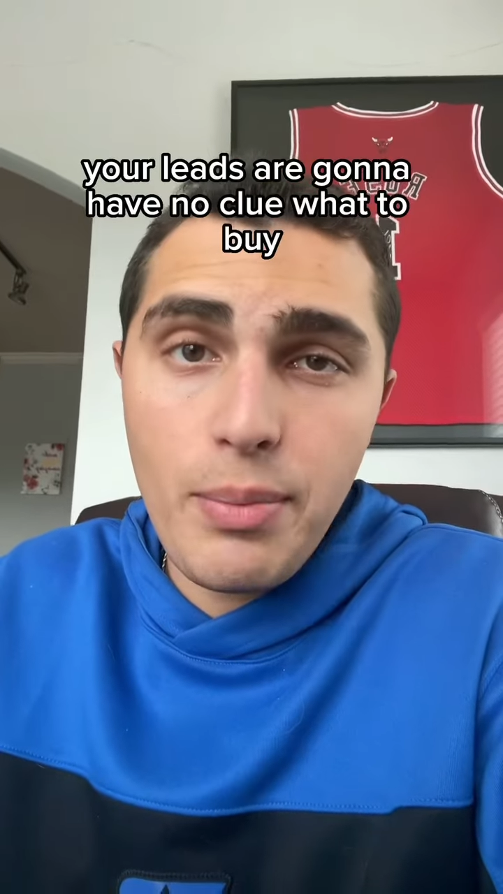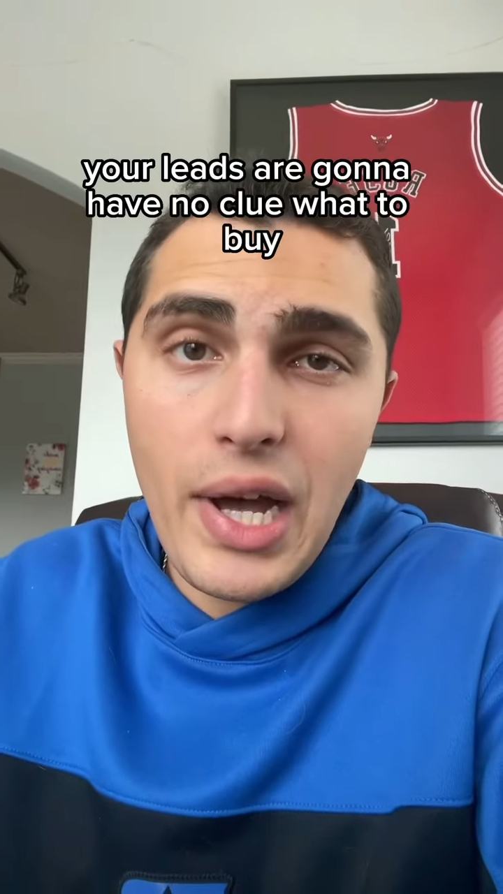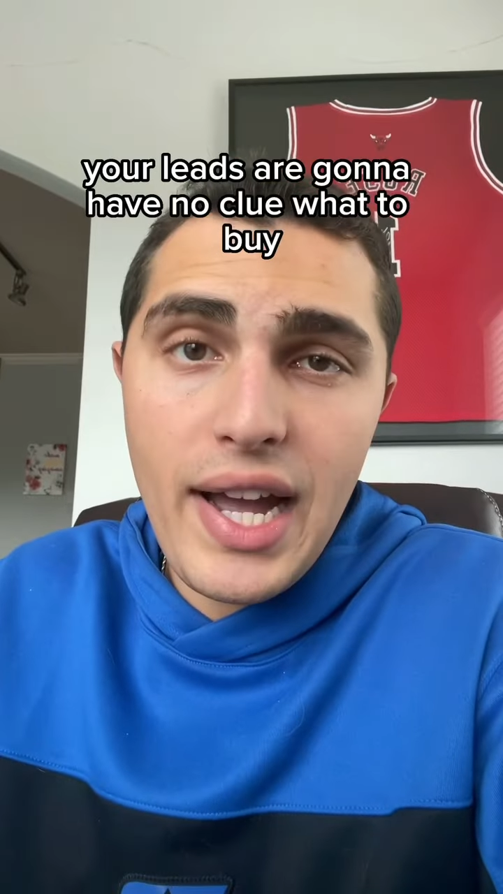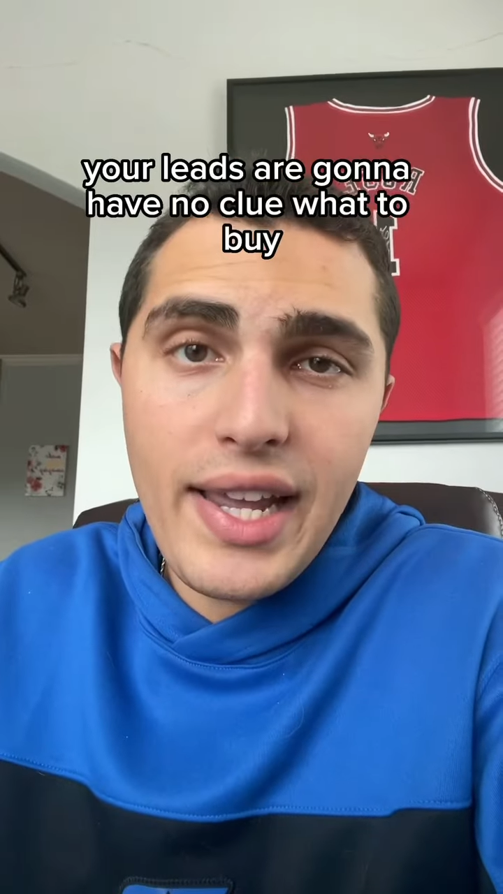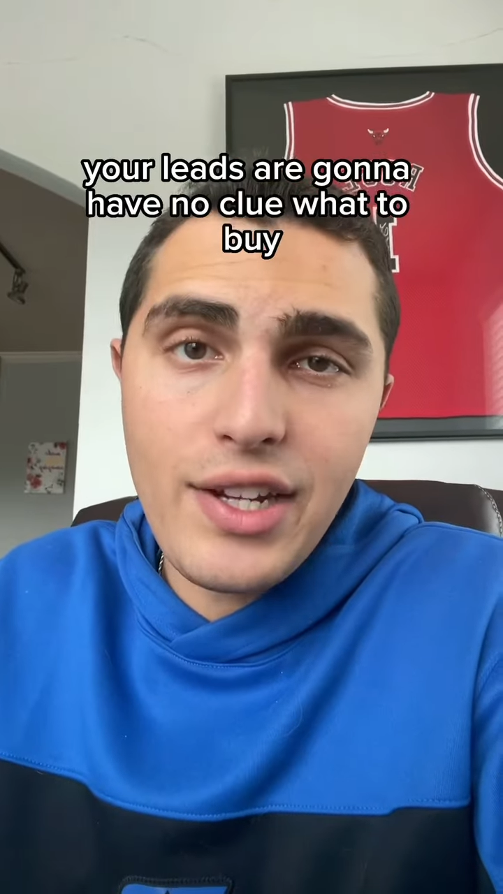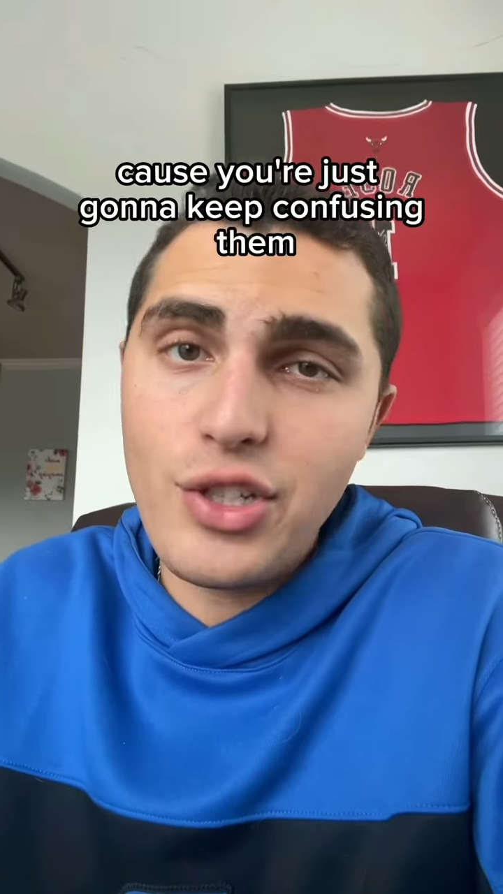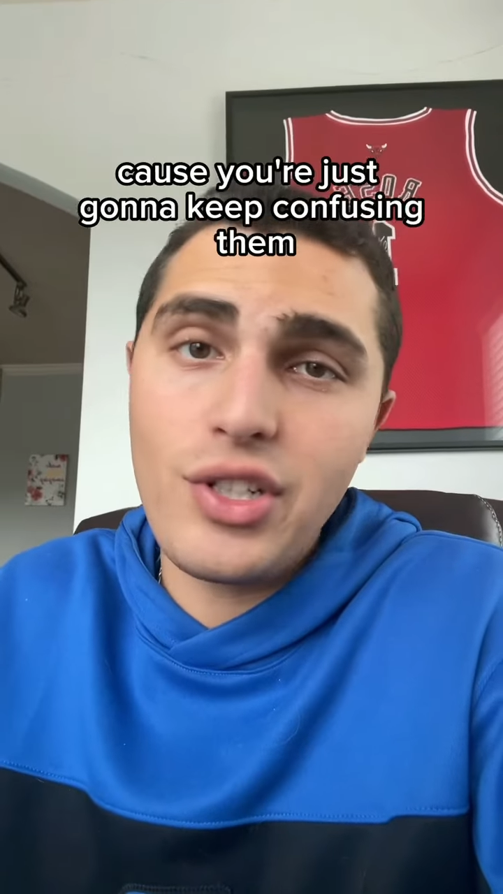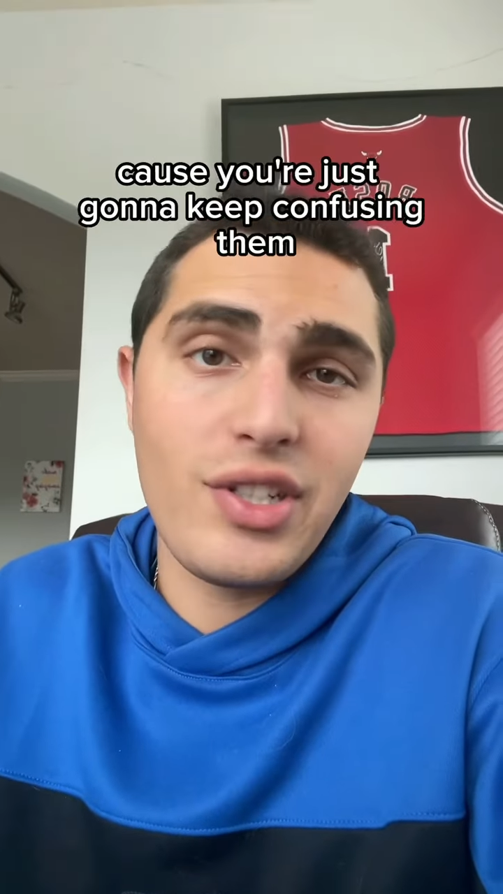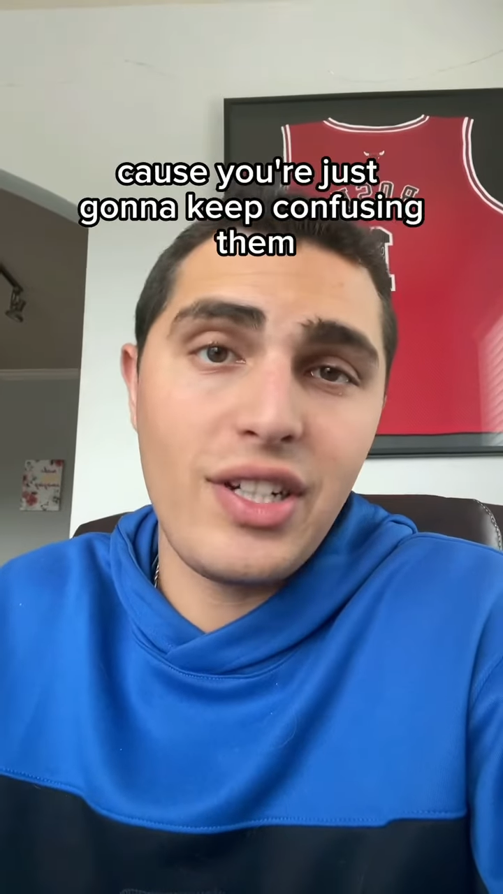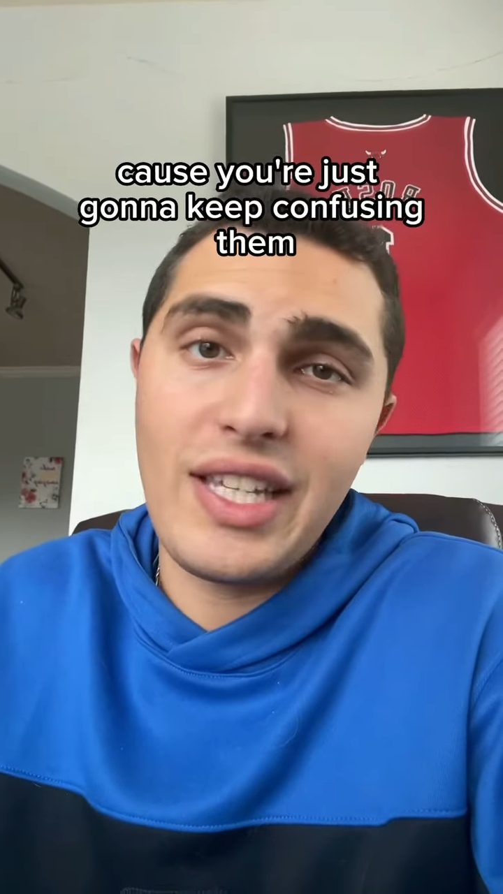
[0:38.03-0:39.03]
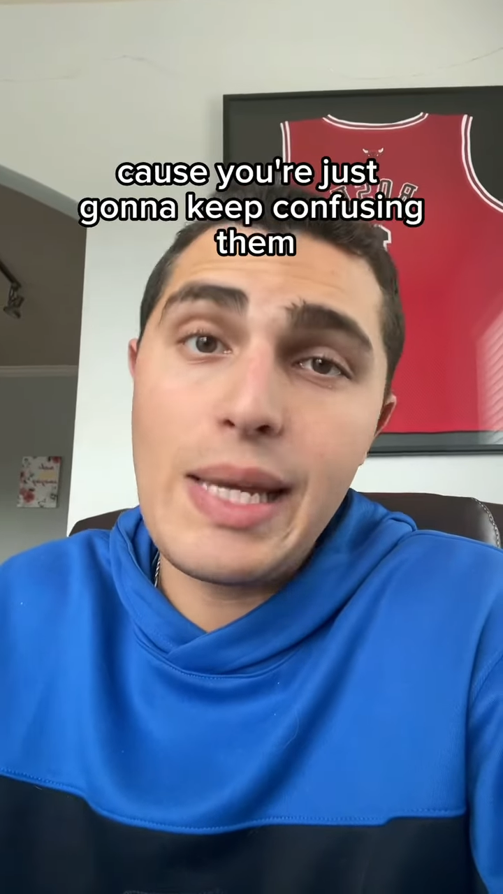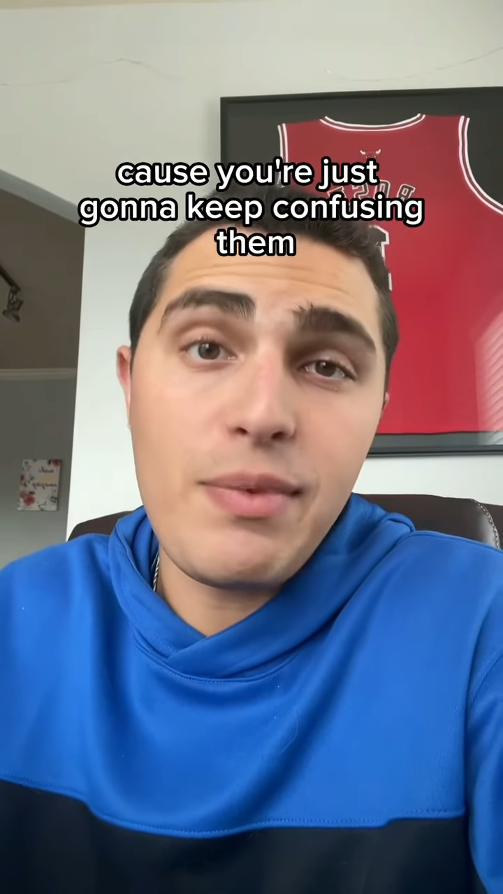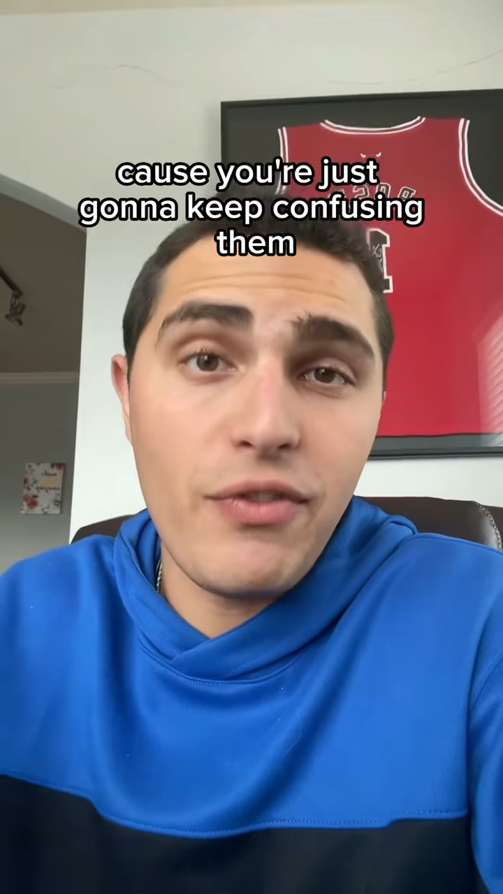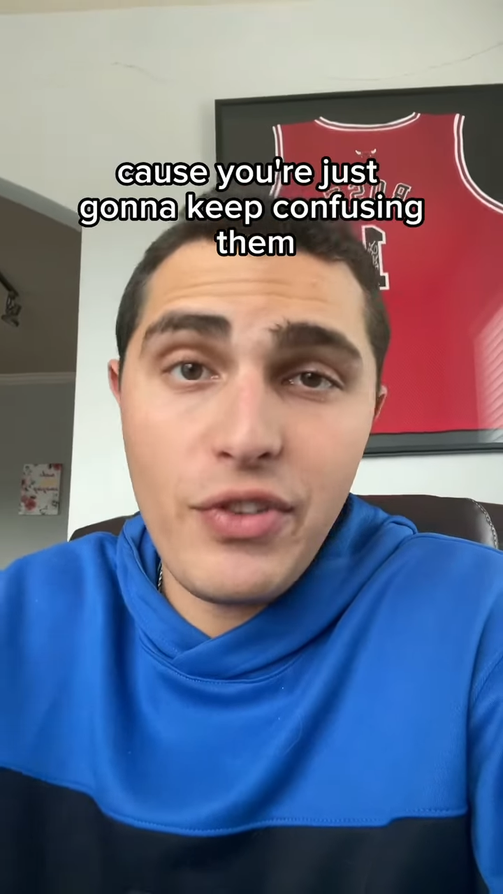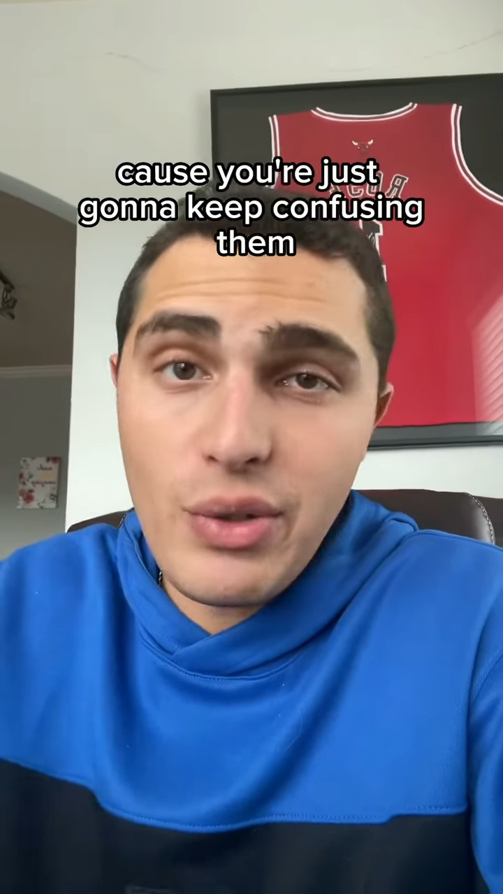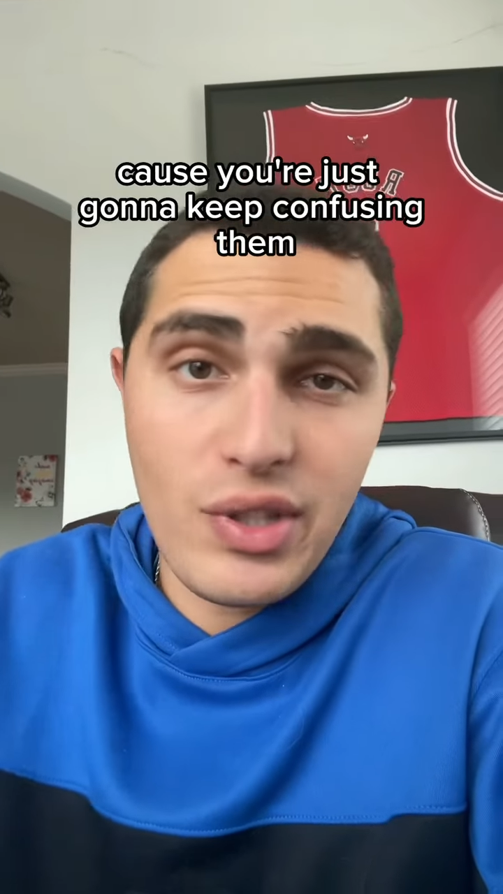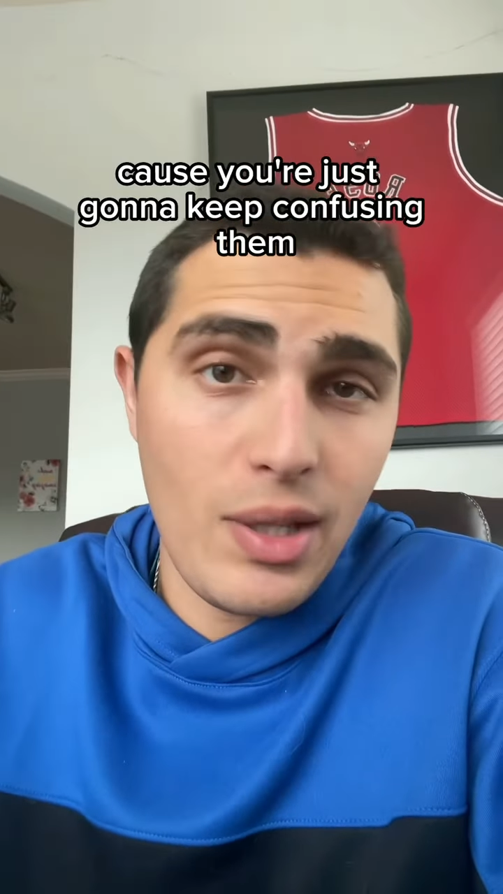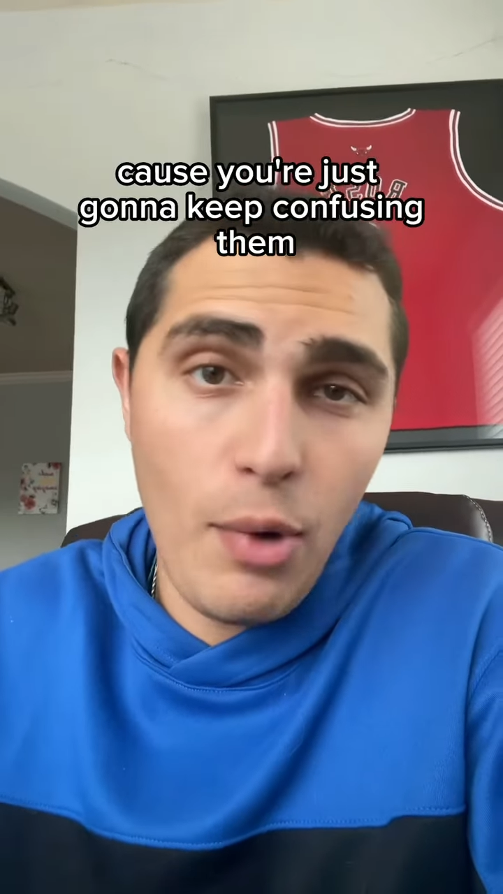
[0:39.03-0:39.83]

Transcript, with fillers: to buy because you're just gonna keep confusing